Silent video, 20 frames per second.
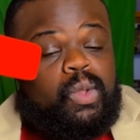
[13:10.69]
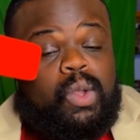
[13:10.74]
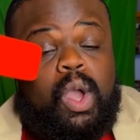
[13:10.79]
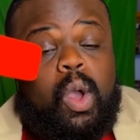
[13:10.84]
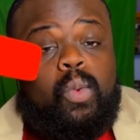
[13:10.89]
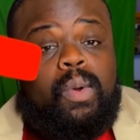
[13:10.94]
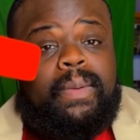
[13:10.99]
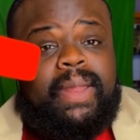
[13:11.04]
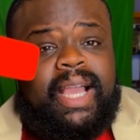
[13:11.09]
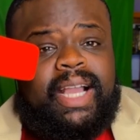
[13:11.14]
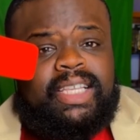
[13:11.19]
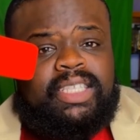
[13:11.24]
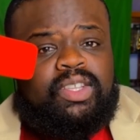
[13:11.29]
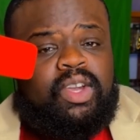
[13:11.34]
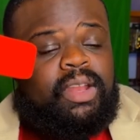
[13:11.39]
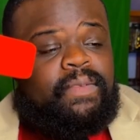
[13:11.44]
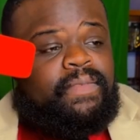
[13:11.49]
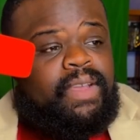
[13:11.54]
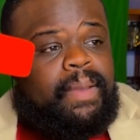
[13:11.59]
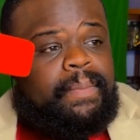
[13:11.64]
a woman I could
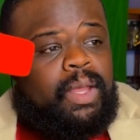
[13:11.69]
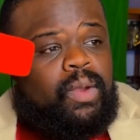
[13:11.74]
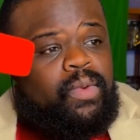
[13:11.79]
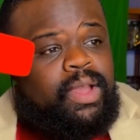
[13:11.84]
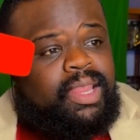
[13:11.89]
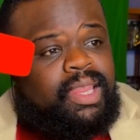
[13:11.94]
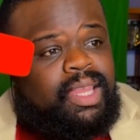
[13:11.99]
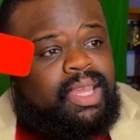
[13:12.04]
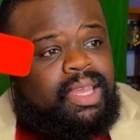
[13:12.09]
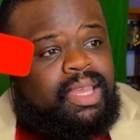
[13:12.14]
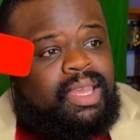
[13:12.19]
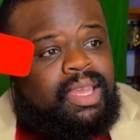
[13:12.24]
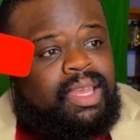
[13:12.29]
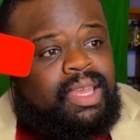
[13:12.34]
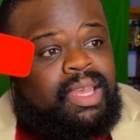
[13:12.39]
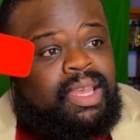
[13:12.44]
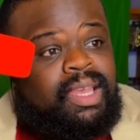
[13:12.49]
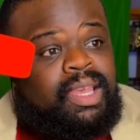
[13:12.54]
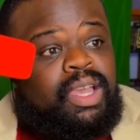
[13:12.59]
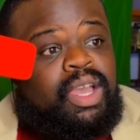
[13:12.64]
start a family with,
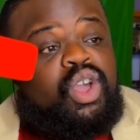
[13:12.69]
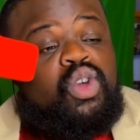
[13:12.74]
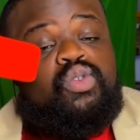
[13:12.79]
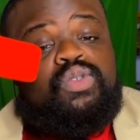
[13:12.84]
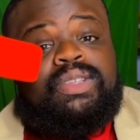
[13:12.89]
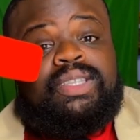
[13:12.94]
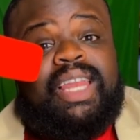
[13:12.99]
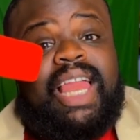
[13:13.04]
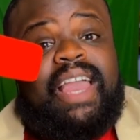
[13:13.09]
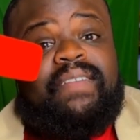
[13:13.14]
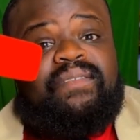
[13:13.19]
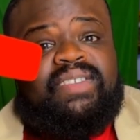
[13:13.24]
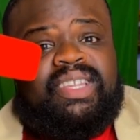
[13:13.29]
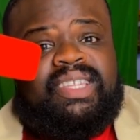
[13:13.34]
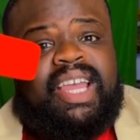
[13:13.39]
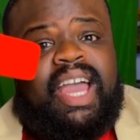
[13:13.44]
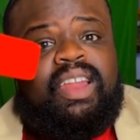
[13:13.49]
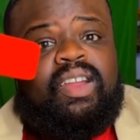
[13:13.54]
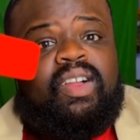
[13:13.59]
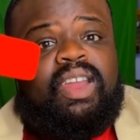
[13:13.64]
whose life is
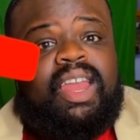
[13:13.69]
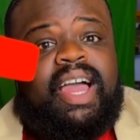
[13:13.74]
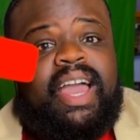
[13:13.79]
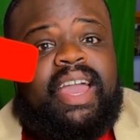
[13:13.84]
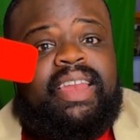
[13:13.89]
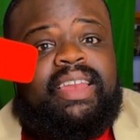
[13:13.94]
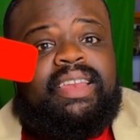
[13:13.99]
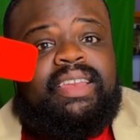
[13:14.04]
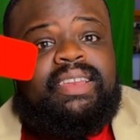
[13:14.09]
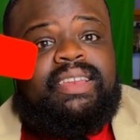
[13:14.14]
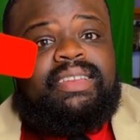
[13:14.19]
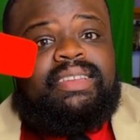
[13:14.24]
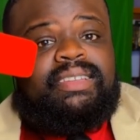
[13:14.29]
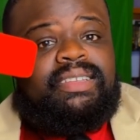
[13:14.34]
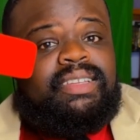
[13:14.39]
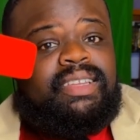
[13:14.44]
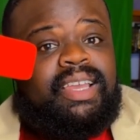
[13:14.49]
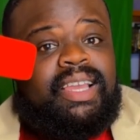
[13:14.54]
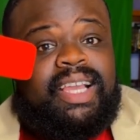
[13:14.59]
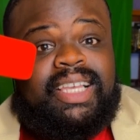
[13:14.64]
not online,
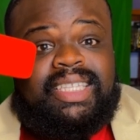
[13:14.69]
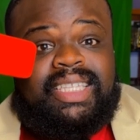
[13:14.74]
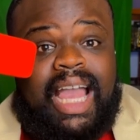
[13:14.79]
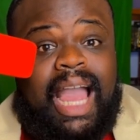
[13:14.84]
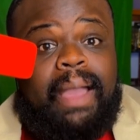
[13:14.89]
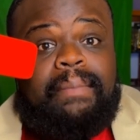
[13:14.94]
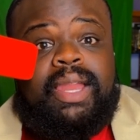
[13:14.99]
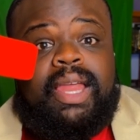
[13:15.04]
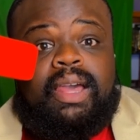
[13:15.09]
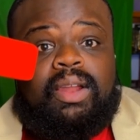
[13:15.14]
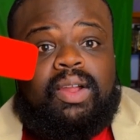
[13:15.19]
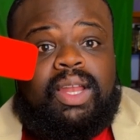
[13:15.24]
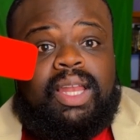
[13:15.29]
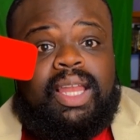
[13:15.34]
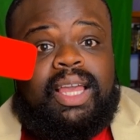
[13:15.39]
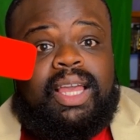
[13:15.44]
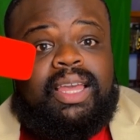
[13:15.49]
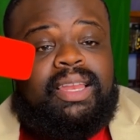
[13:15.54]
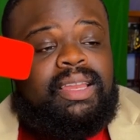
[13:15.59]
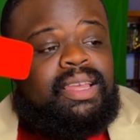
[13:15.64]
because I'm not
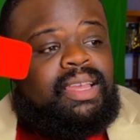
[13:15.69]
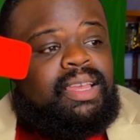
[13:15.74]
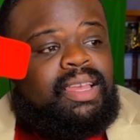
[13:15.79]
online.